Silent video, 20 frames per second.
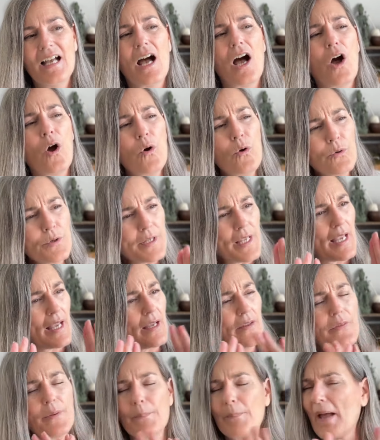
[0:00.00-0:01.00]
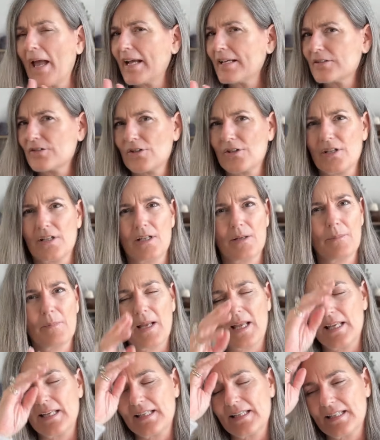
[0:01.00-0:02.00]
Oh yeah, the bags are going to
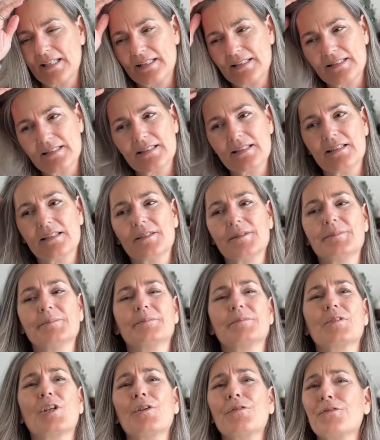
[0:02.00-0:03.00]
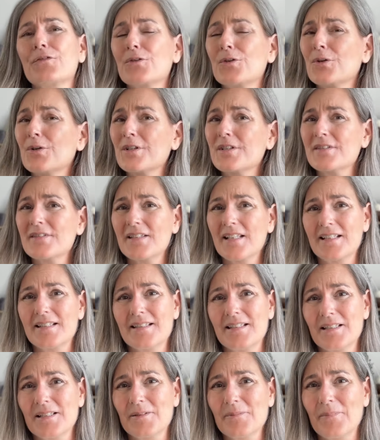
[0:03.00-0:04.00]
make it. Of course they
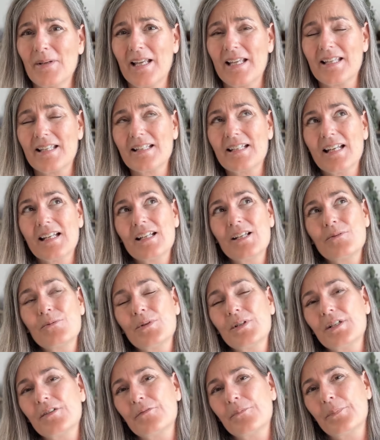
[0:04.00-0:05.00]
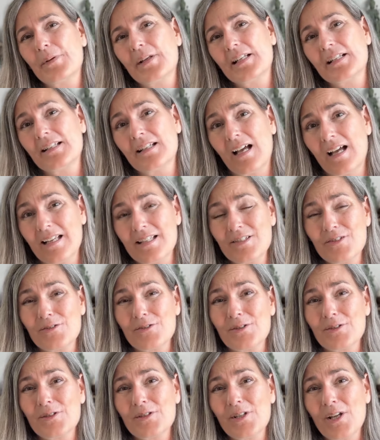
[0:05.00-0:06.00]
didn't make it, and it would have been nice
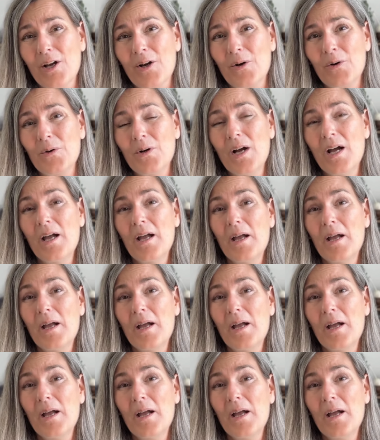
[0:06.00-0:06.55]
to know,